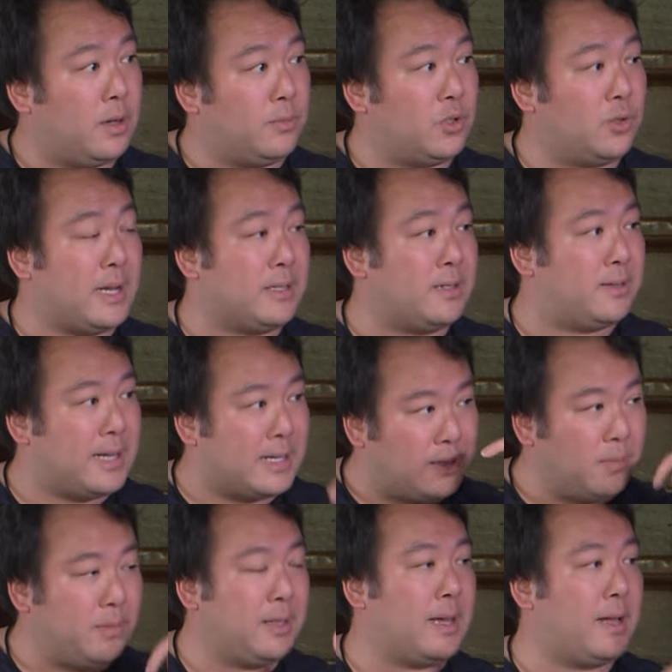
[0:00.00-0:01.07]
So that's
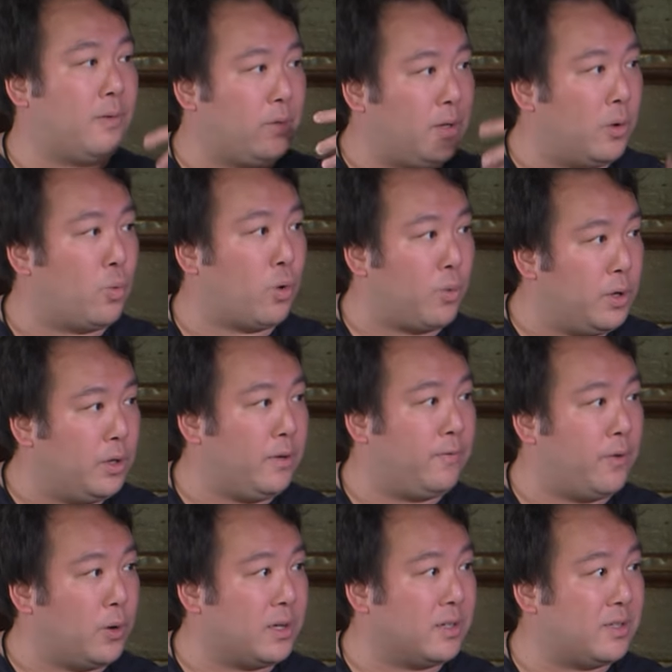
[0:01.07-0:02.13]
something that, you know, we're really
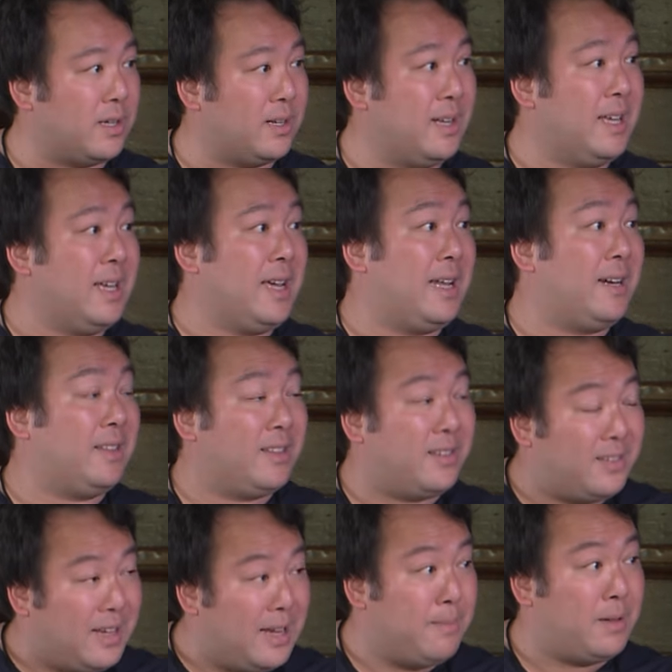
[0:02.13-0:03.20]
focused on, and at the
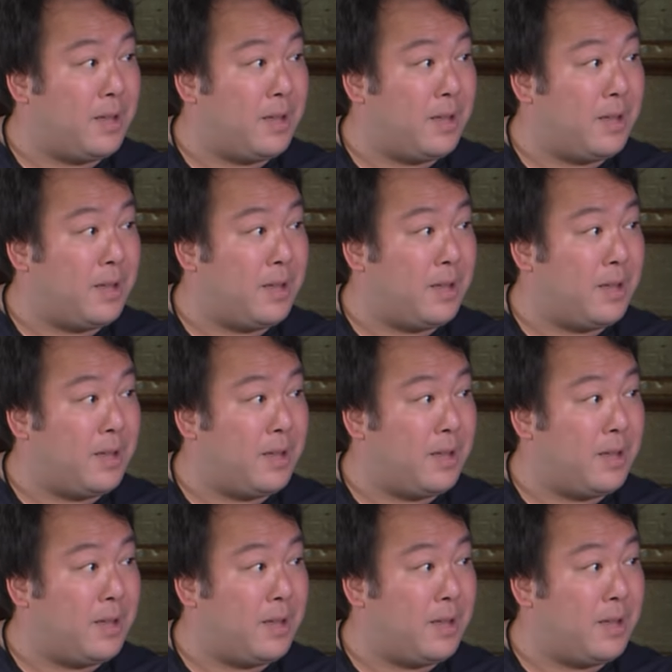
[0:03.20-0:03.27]
same